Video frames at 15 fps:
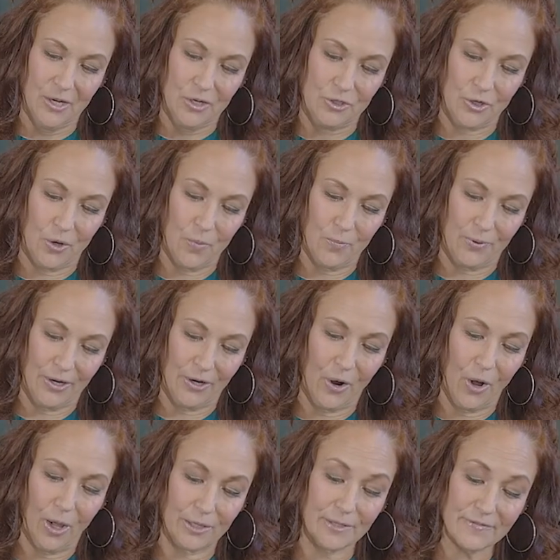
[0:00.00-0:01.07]
Don't put
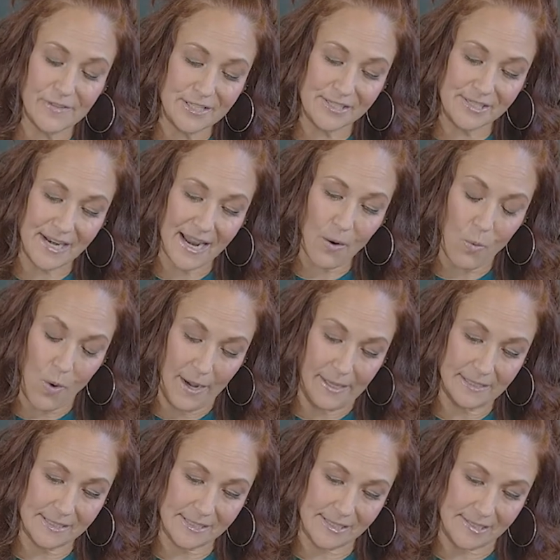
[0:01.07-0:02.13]
all of this in at
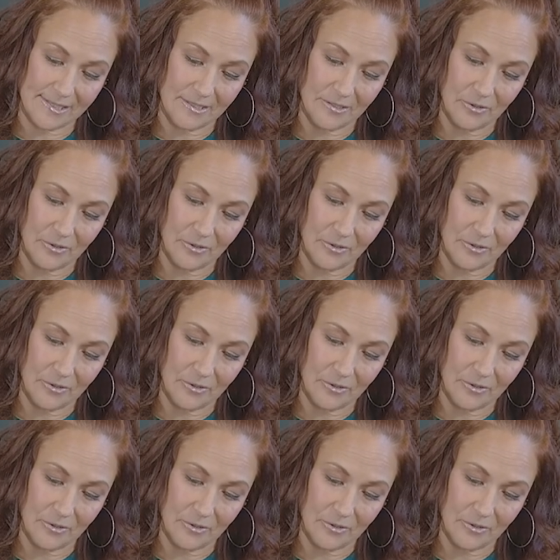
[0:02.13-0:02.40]
once.